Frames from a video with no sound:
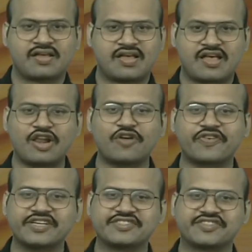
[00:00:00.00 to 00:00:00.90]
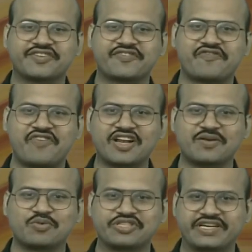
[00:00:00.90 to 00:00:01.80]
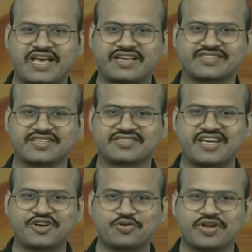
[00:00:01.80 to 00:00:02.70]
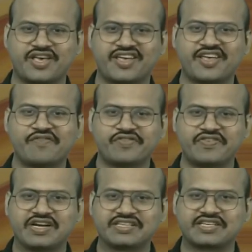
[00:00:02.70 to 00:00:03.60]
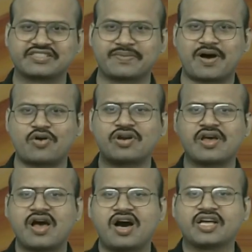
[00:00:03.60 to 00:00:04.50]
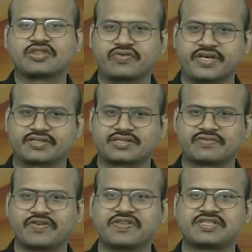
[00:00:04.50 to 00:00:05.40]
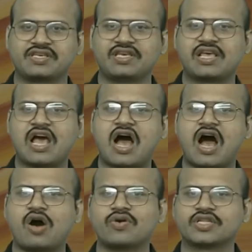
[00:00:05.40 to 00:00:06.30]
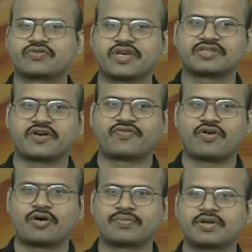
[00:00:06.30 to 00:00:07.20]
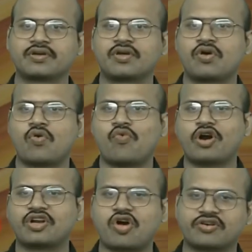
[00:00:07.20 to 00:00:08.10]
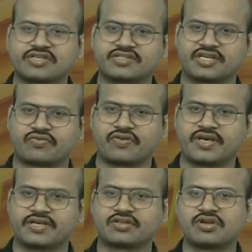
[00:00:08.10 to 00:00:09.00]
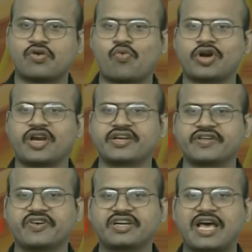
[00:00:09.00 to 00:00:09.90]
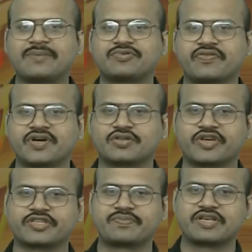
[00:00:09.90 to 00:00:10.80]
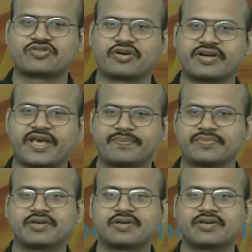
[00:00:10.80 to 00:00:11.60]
Hello friends, welcome to Zeta Axis, and today we will discuss about earthquakes. We will see how earthquakes are formed, what causes earthquakes, what are different types of earthquakes based on depth,